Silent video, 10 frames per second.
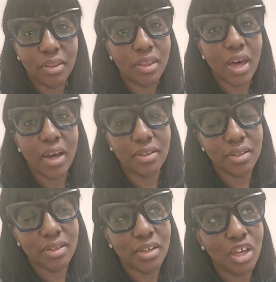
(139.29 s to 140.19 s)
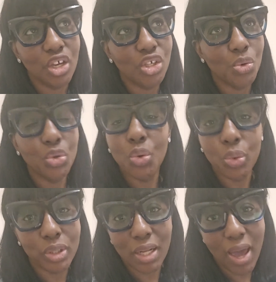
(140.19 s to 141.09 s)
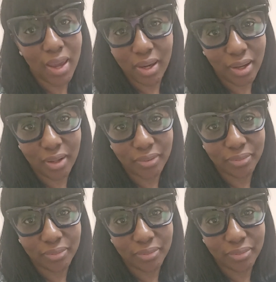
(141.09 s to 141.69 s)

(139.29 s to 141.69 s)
that you don't like.